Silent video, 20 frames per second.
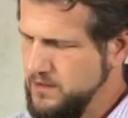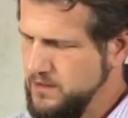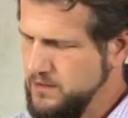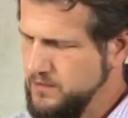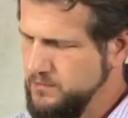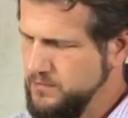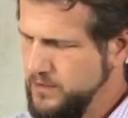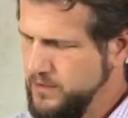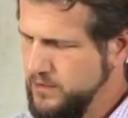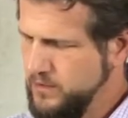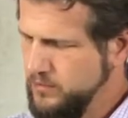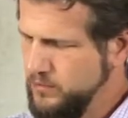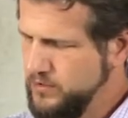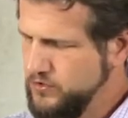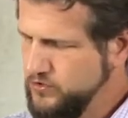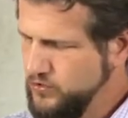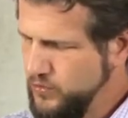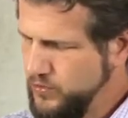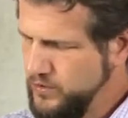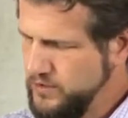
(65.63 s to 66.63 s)
But he
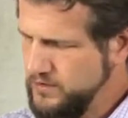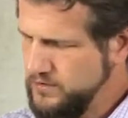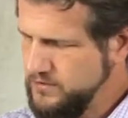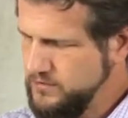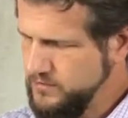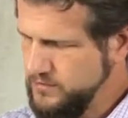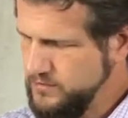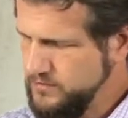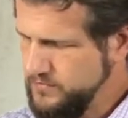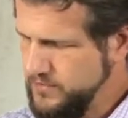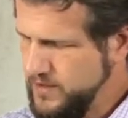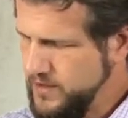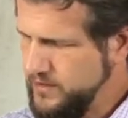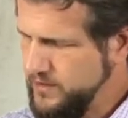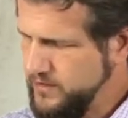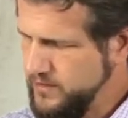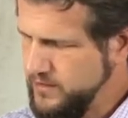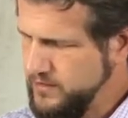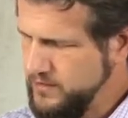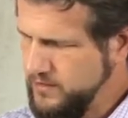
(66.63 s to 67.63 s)
retorted to his father,
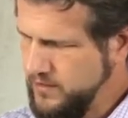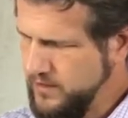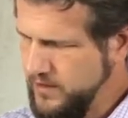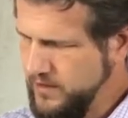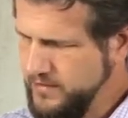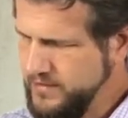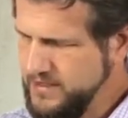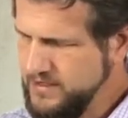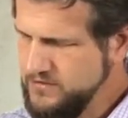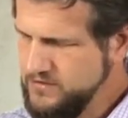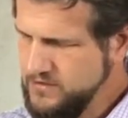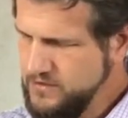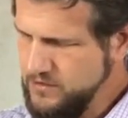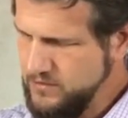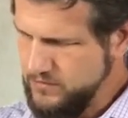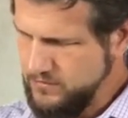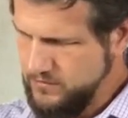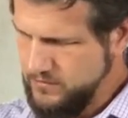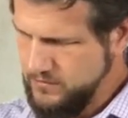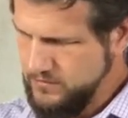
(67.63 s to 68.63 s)
"All these
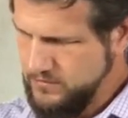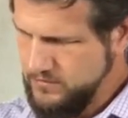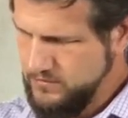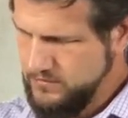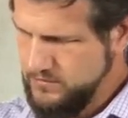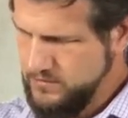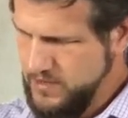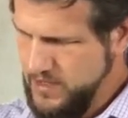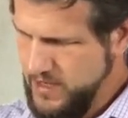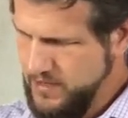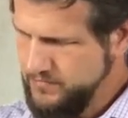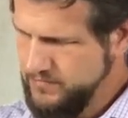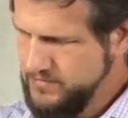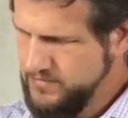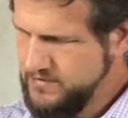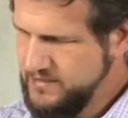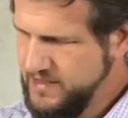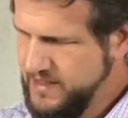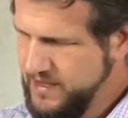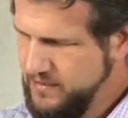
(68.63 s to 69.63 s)
years I've
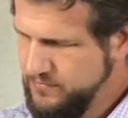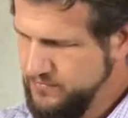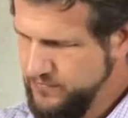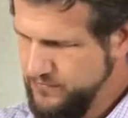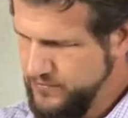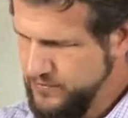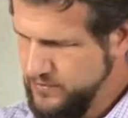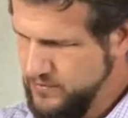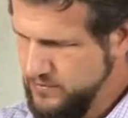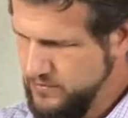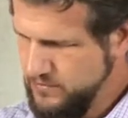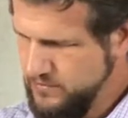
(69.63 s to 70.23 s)
slaved for you